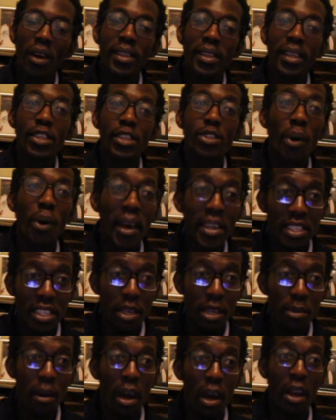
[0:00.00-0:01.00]
The tragedy
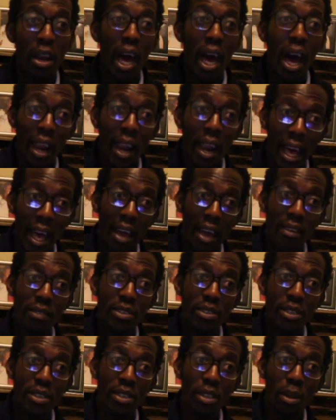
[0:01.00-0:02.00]
about our
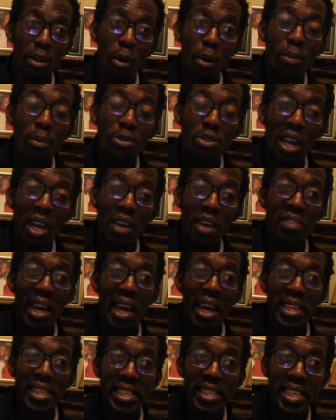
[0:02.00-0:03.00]
lives, the moment you have an
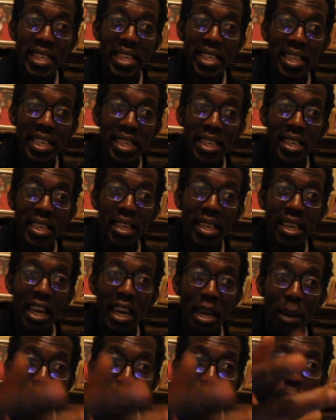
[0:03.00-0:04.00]
ID and
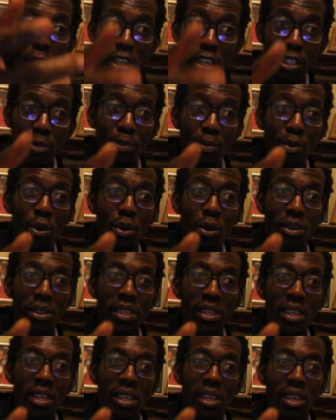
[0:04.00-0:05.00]
a passport,
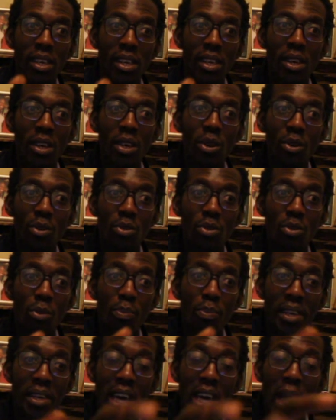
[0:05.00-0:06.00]
you
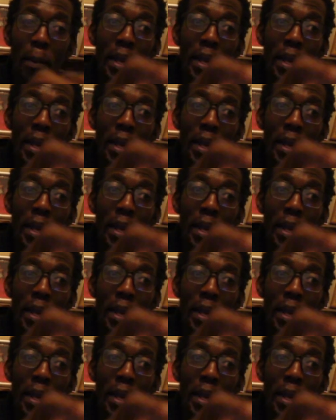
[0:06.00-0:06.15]
become